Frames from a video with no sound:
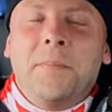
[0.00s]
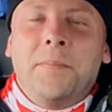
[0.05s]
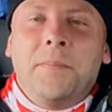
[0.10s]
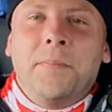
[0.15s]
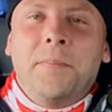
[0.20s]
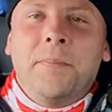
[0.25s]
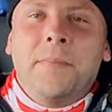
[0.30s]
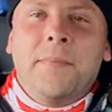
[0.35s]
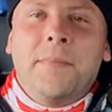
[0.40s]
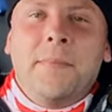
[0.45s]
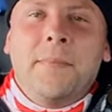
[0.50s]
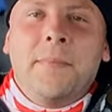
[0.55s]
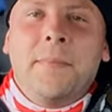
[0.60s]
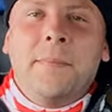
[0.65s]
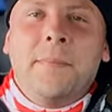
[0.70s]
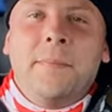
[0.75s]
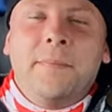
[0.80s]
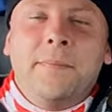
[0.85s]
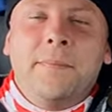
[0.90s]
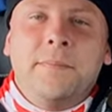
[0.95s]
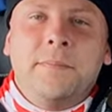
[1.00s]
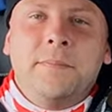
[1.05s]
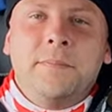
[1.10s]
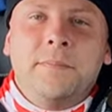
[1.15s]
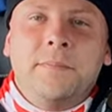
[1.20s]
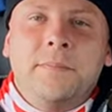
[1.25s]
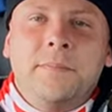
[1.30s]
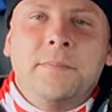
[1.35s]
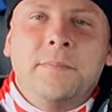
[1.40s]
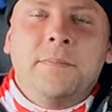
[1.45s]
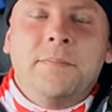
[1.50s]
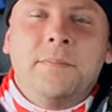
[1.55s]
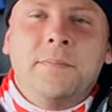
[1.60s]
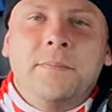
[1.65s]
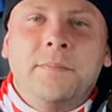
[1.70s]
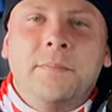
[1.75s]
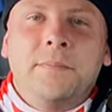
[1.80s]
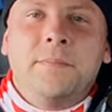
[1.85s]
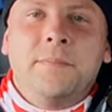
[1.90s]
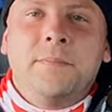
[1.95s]

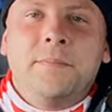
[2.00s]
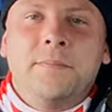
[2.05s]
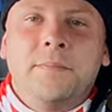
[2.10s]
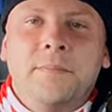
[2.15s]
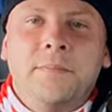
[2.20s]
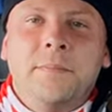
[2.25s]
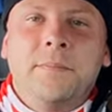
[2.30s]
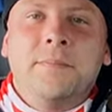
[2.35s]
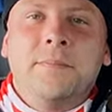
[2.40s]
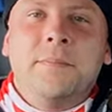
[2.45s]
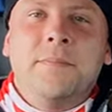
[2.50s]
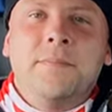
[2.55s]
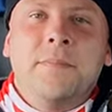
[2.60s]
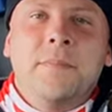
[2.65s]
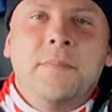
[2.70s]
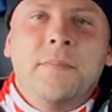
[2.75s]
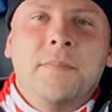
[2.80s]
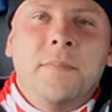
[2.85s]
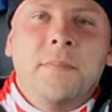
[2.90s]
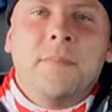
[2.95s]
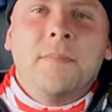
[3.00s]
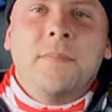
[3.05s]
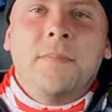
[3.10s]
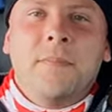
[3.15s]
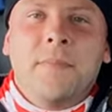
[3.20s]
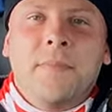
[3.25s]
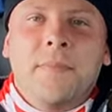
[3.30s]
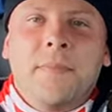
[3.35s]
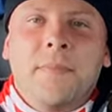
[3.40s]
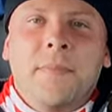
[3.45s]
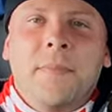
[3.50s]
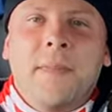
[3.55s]
No words are spoken by the person on screen.